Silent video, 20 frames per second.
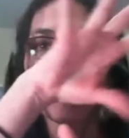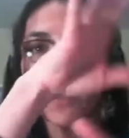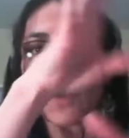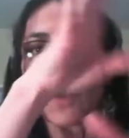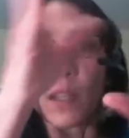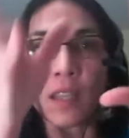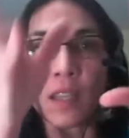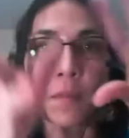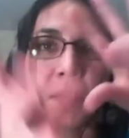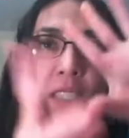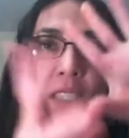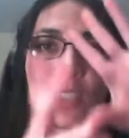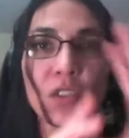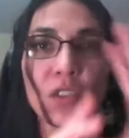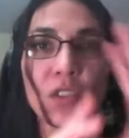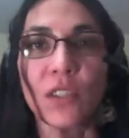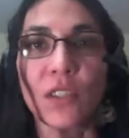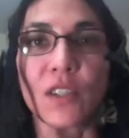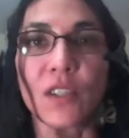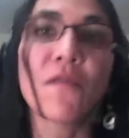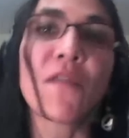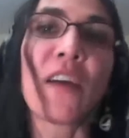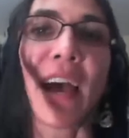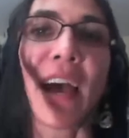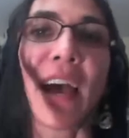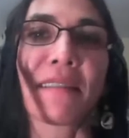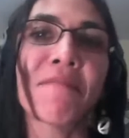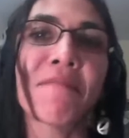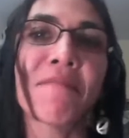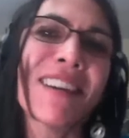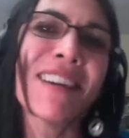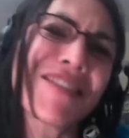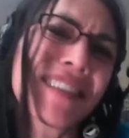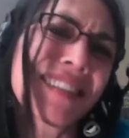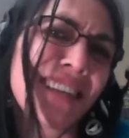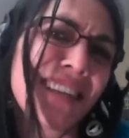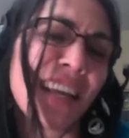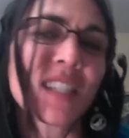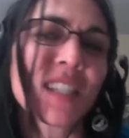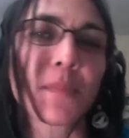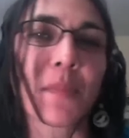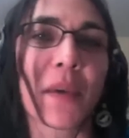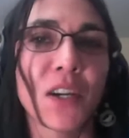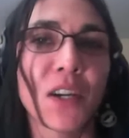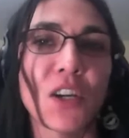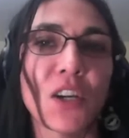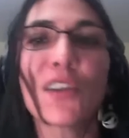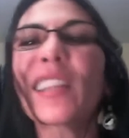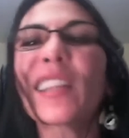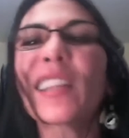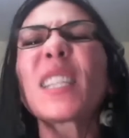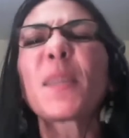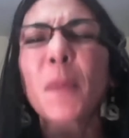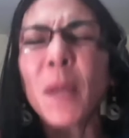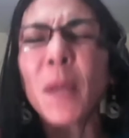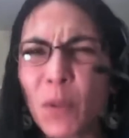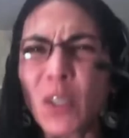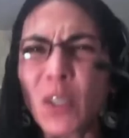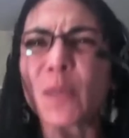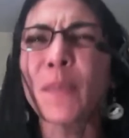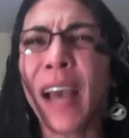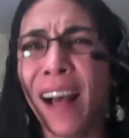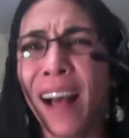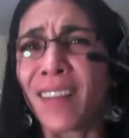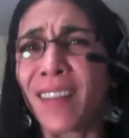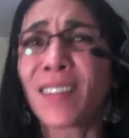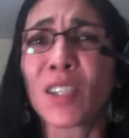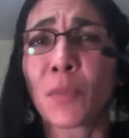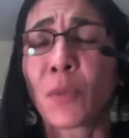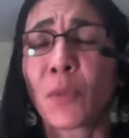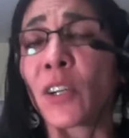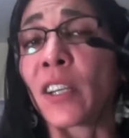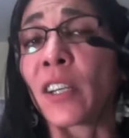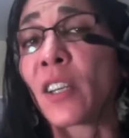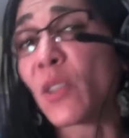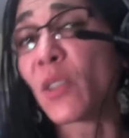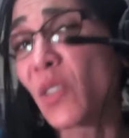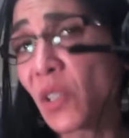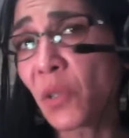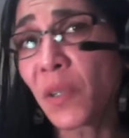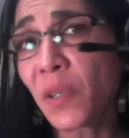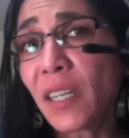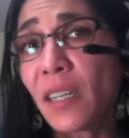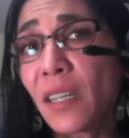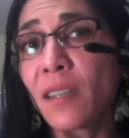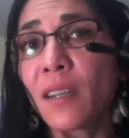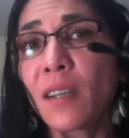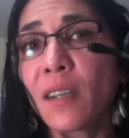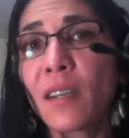Between the muscles, there's fat, and that just tastes better, or at least people's palates are more used to it.